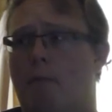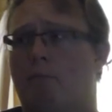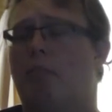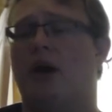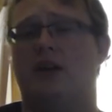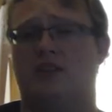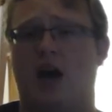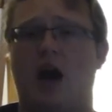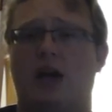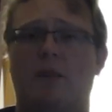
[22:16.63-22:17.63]
but it is
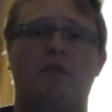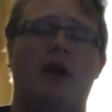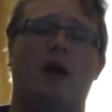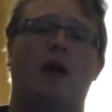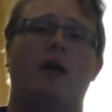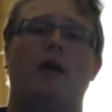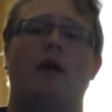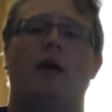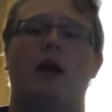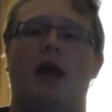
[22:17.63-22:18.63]
high up there.
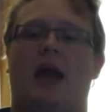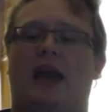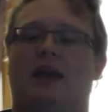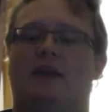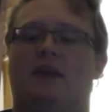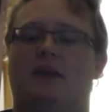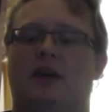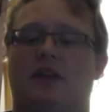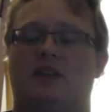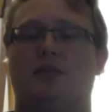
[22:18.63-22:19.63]
And
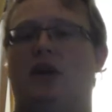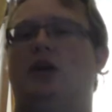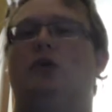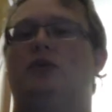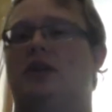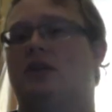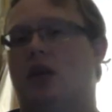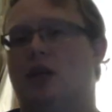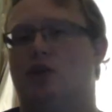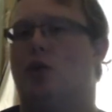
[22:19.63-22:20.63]
as somebody who
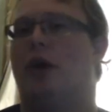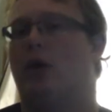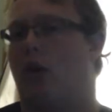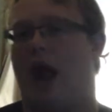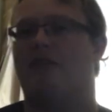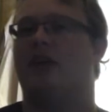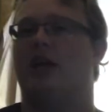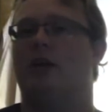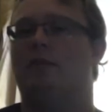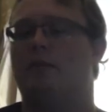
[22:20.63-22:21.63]
didn't enjoy
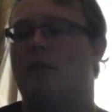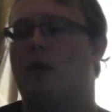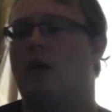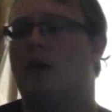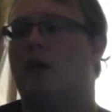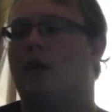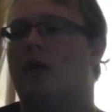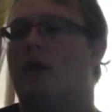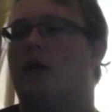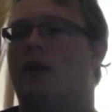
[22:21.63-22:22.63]
Gravity,
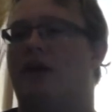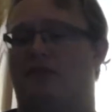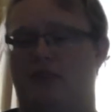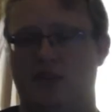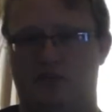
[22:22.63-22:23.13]
if